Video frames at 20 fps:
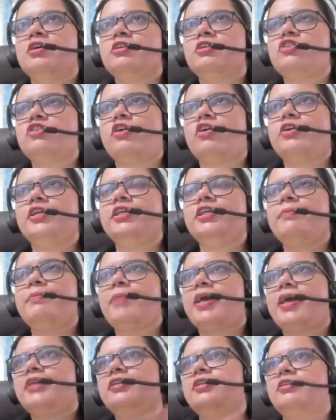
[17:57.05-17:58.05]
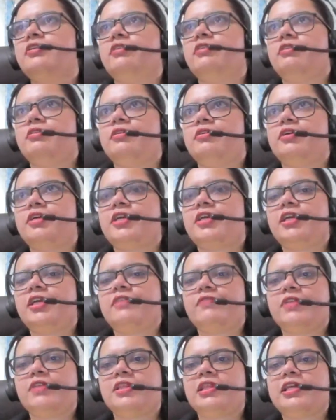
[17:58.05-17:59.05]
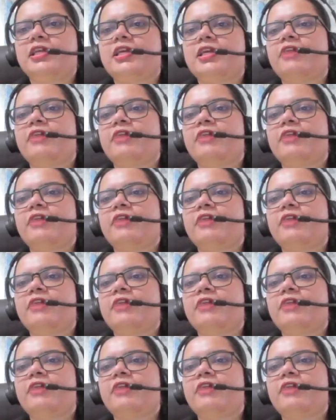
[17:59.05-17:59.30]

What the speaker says: Johnny Depp and Kate Winslet.